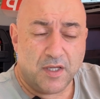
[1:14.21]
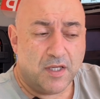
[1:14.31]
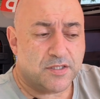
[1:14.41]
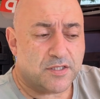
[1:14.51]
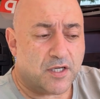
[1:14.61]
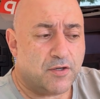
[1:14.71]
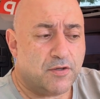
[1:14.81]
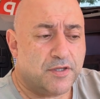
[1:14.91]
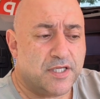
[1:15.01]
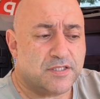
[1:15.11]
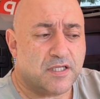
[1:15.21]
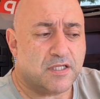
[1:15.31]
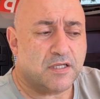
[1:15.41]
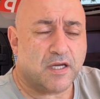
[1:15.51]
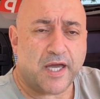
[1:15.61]
So there's
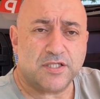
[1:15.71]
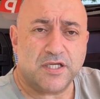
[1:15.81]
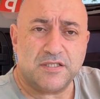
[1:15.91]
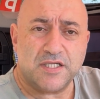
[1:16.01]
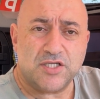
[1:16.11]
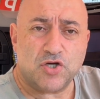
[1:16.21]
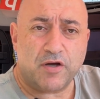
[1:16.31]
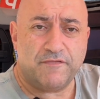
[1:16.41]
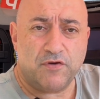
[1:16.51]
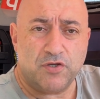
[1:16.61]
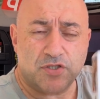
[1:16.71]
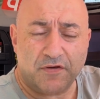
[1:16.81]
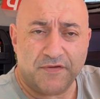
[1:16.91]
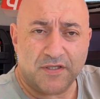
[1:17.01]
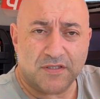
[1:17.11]
actually a DJI version of
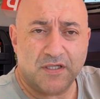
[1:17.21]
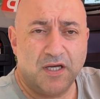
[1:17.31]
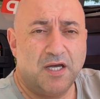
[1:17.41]
this,